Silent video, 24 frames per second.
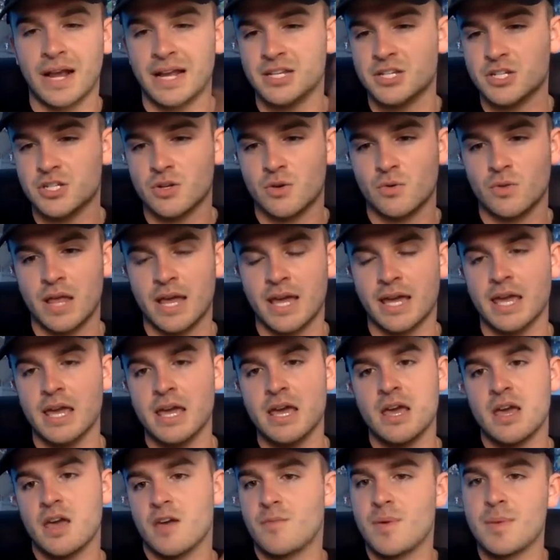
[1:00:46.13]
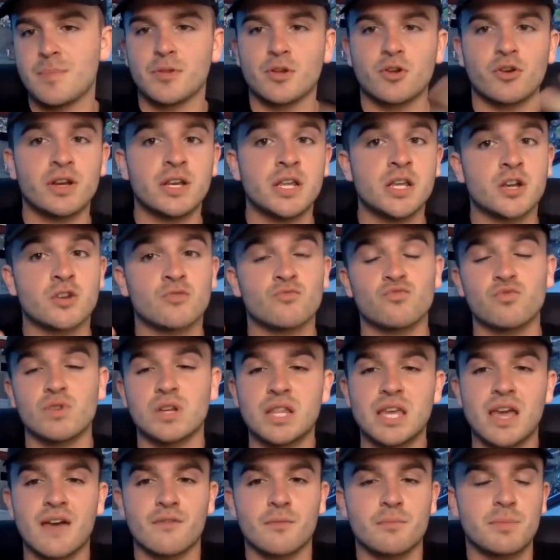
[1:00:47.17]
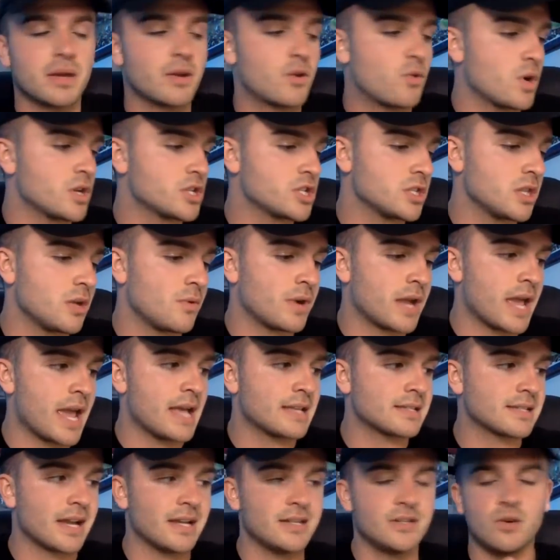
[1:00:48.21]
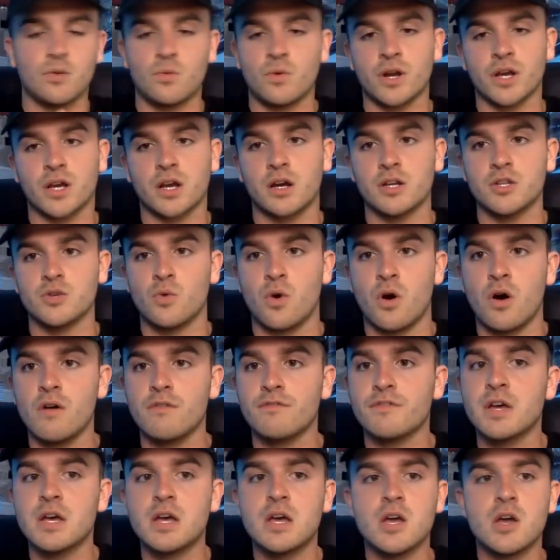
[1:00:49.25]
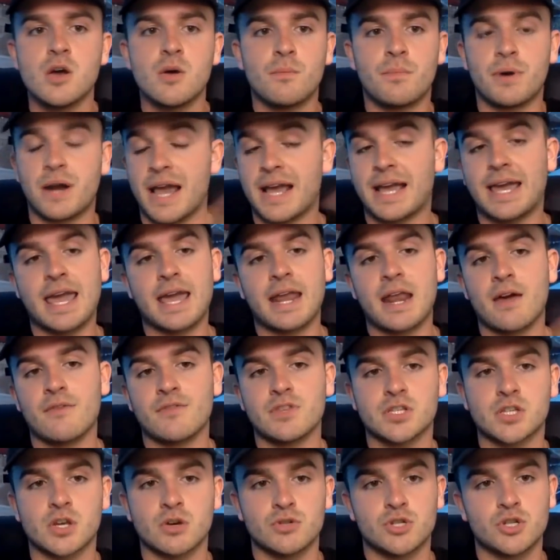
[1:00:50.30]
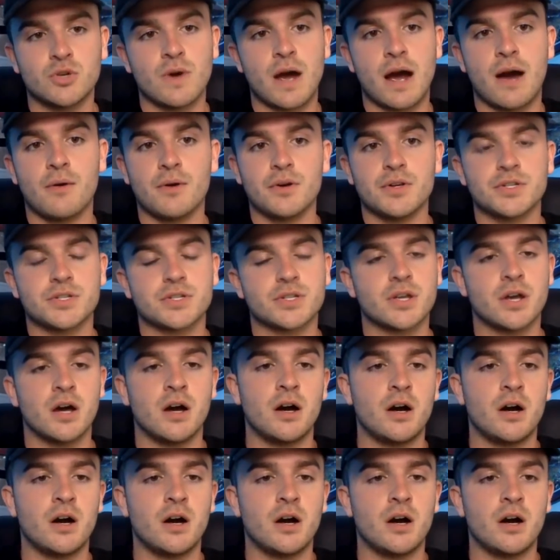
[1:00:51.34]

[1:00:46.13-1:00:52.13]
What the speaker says: I just don't like, if people are in here and really have a big question they want to ask, I don't want to cut you off, but I can't have this go 2 hours.